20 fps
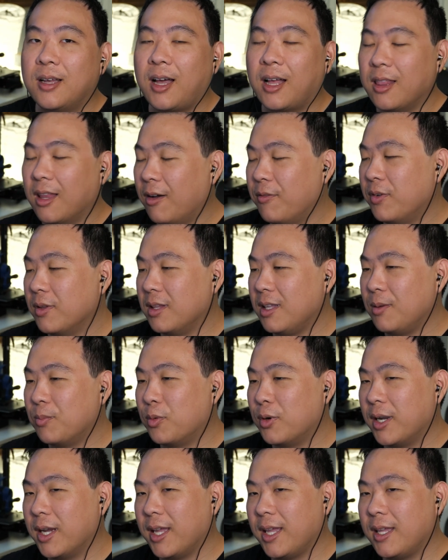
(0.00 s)
I love the
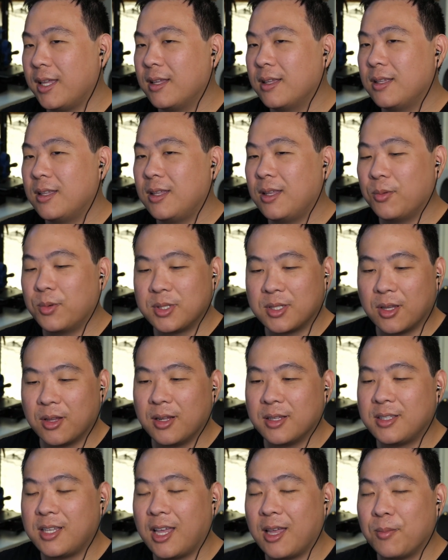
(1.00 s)
Libre. It was a good
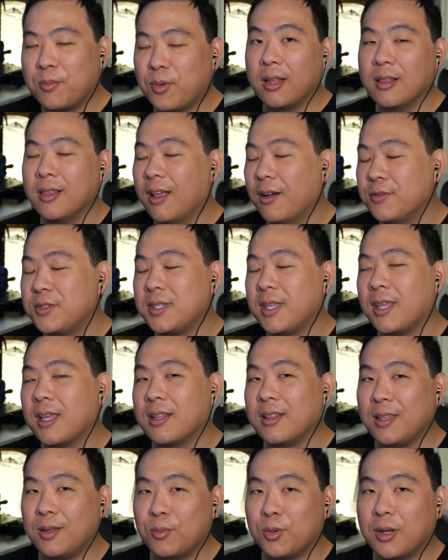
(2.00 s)
attempt. I love seeing
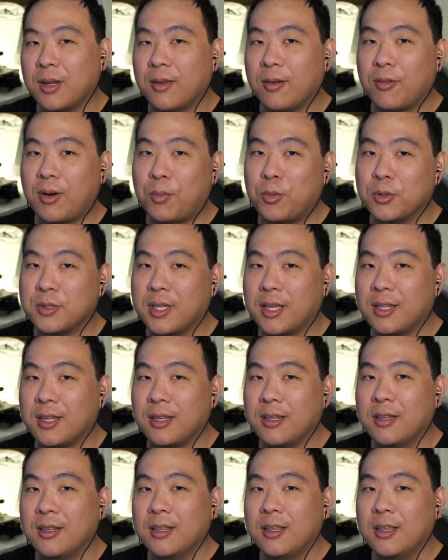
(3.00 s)
a Libre represented.